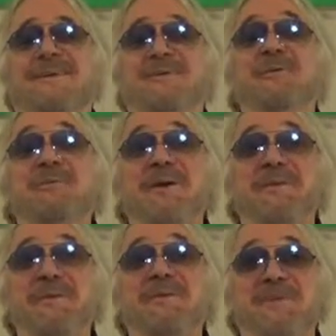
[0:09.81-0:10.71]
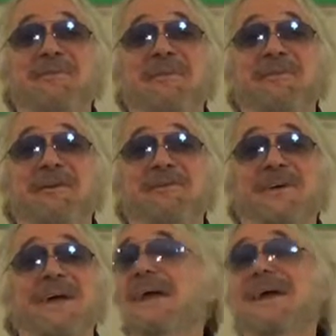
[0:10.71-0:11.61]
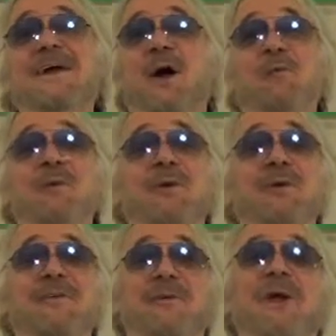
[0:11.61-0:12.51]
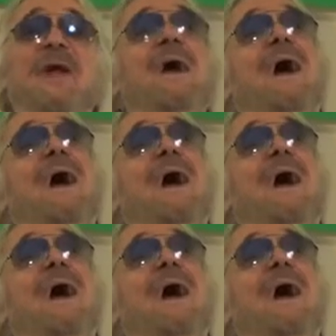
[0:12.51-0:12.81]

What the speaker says: it reminds me of something very funny. I won't go into it.